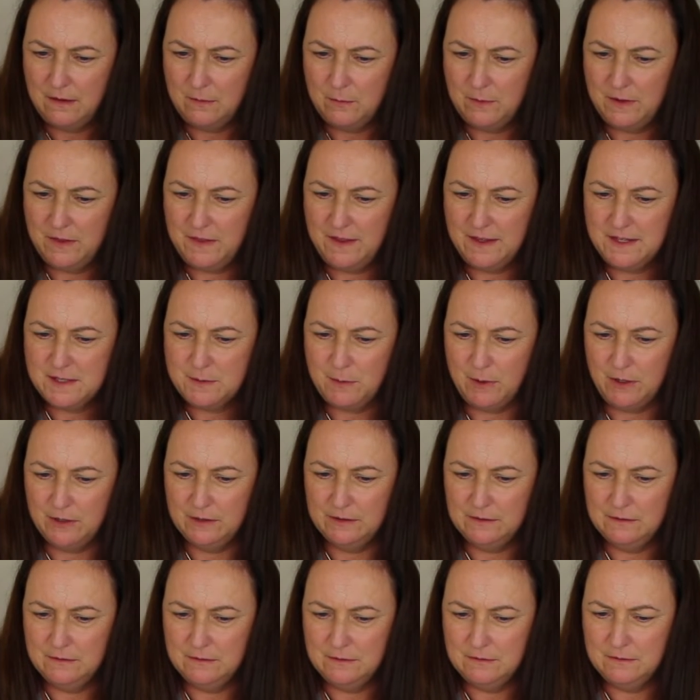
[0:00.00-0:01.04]
With this
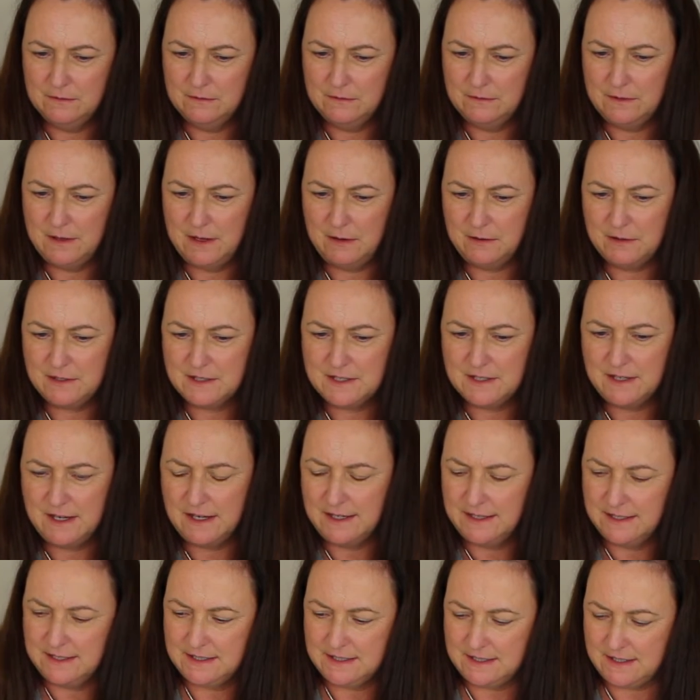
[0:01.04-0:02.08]
one, it's
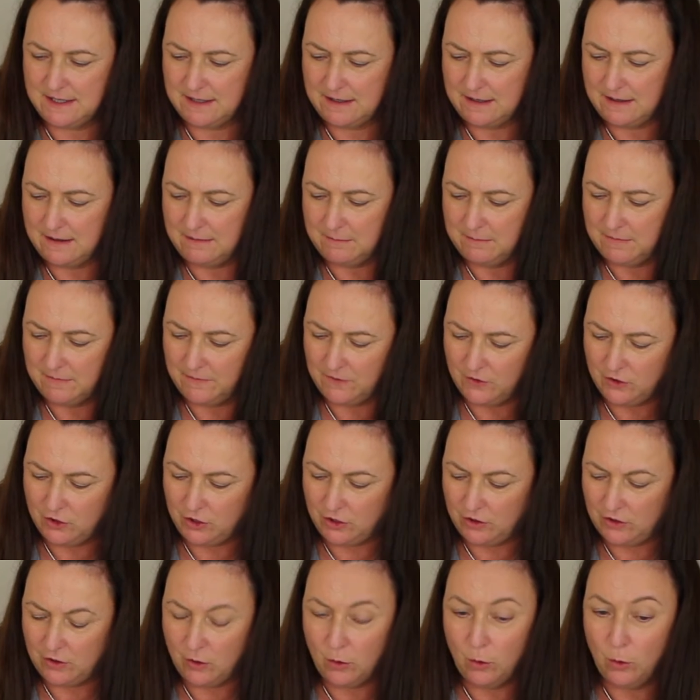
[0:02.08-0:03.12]
nice if you
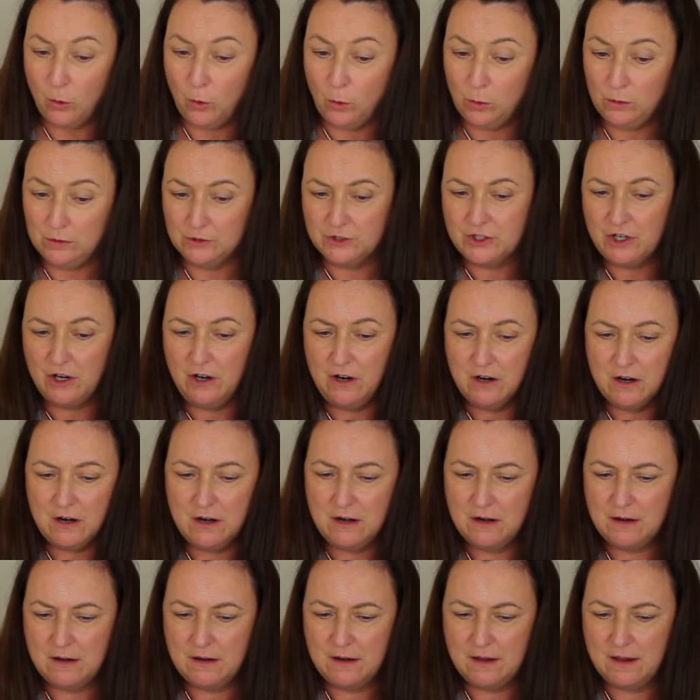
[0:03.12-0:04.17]
do the whole
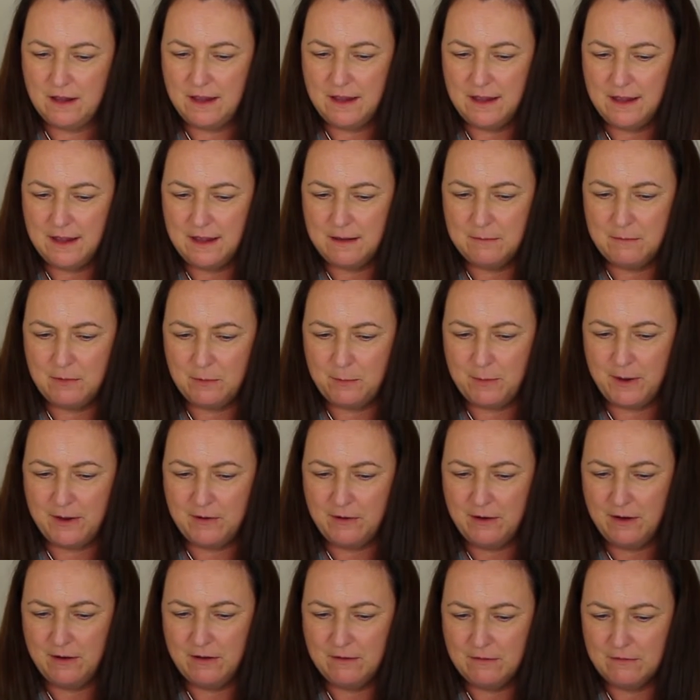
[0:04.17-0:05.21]
jar, it'd
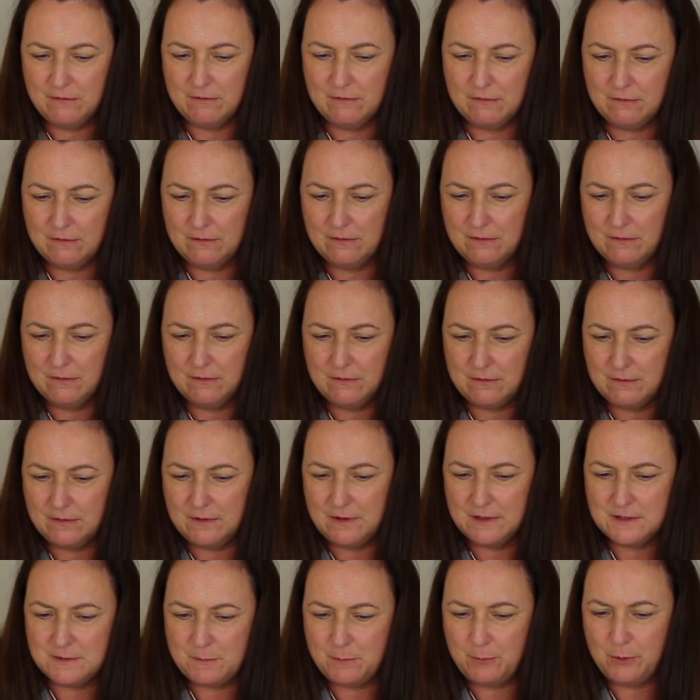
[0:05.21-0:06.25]
be
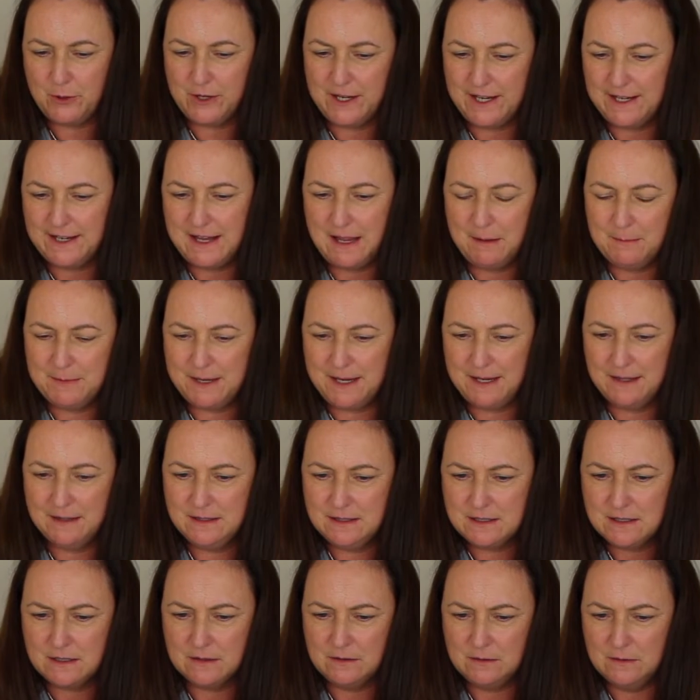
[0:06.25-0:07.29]
a pretty napkin.
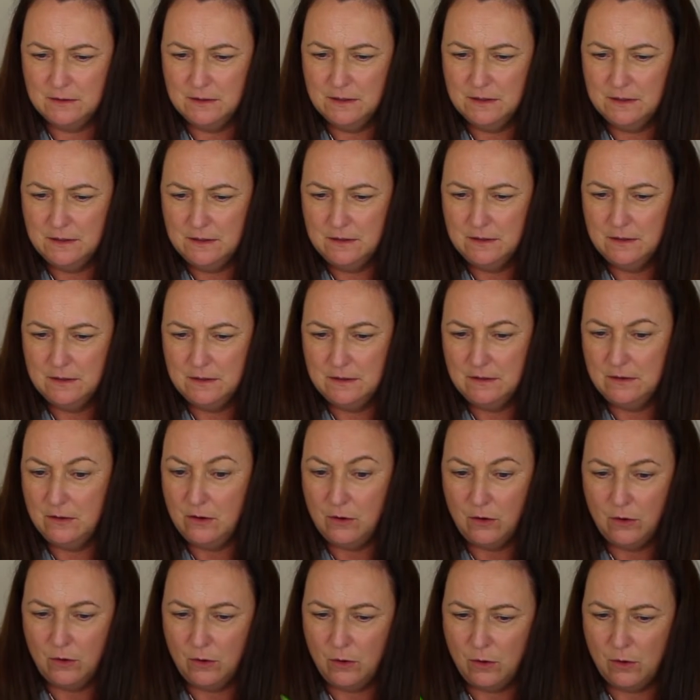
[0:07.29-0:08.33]
So,
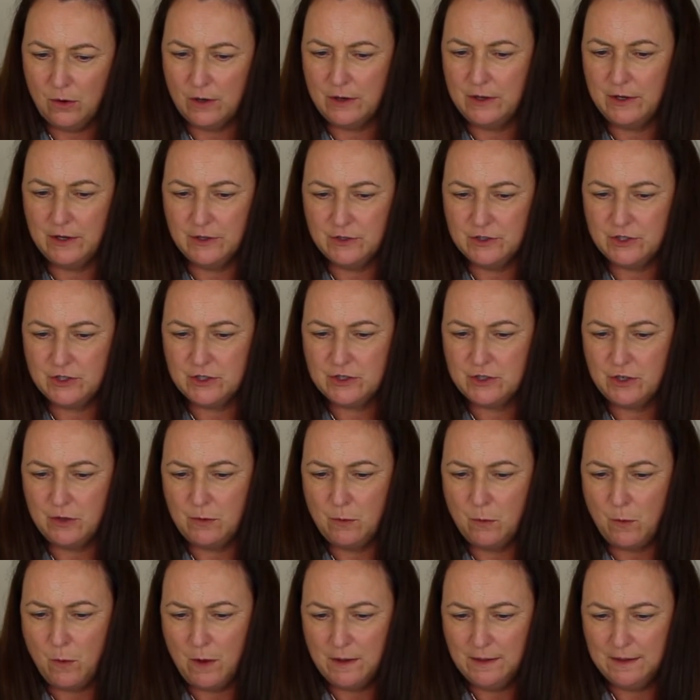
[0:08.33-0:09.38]
or you can just do
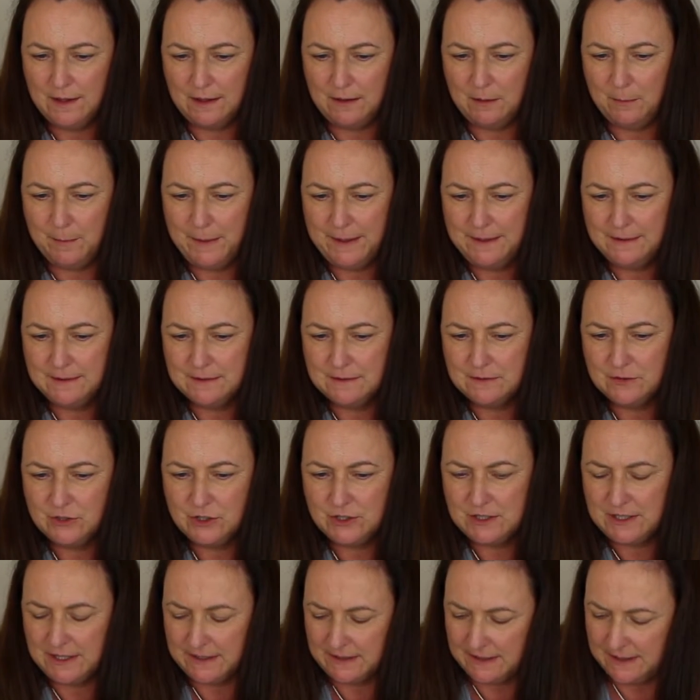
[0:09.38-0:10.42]
one little bit,
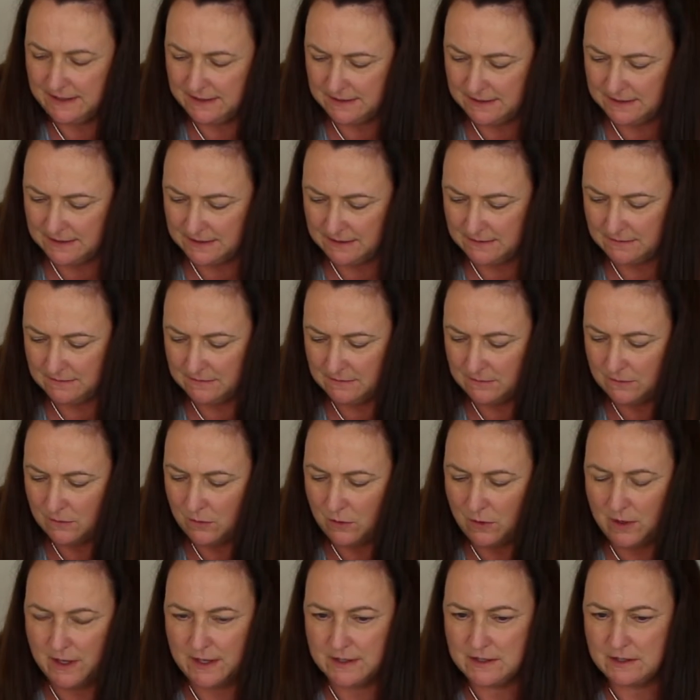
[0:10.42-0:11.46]
just like this.
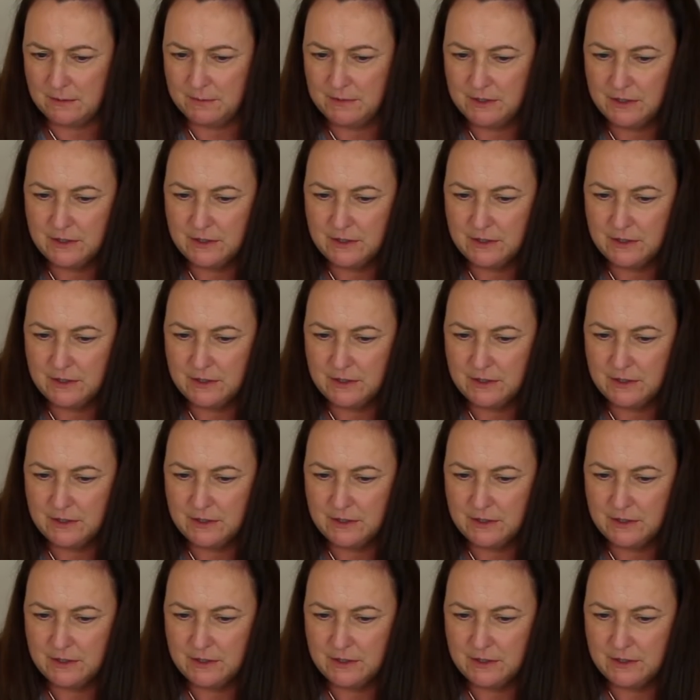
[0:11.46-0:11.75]
It's up to